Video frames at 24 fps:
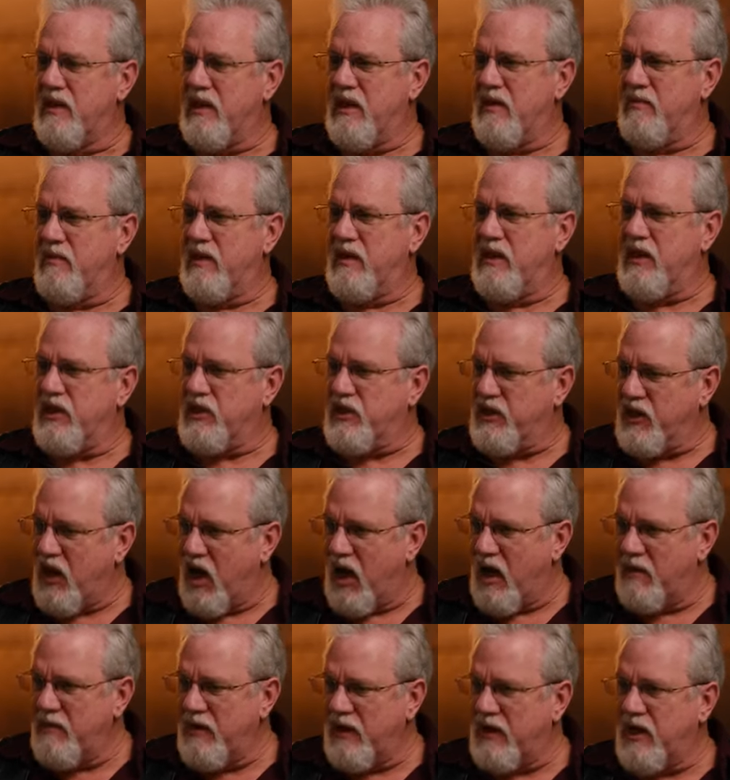Ibn
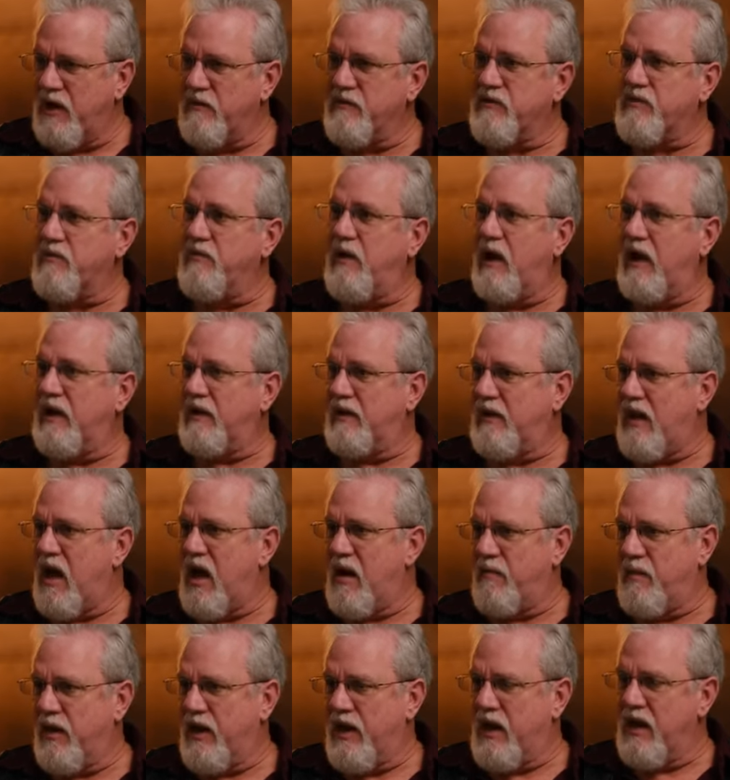Hisham, it comes from
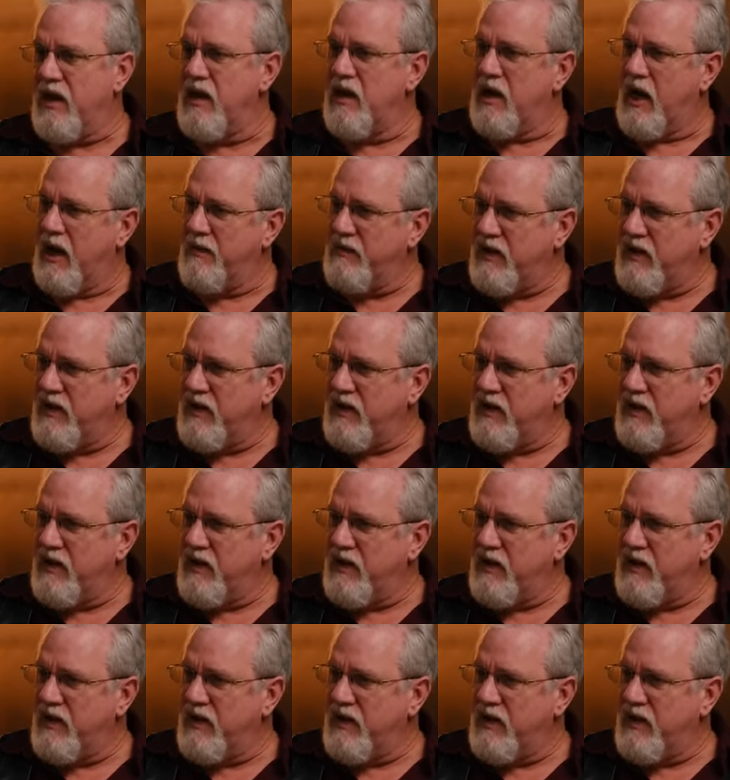Al-Tabari.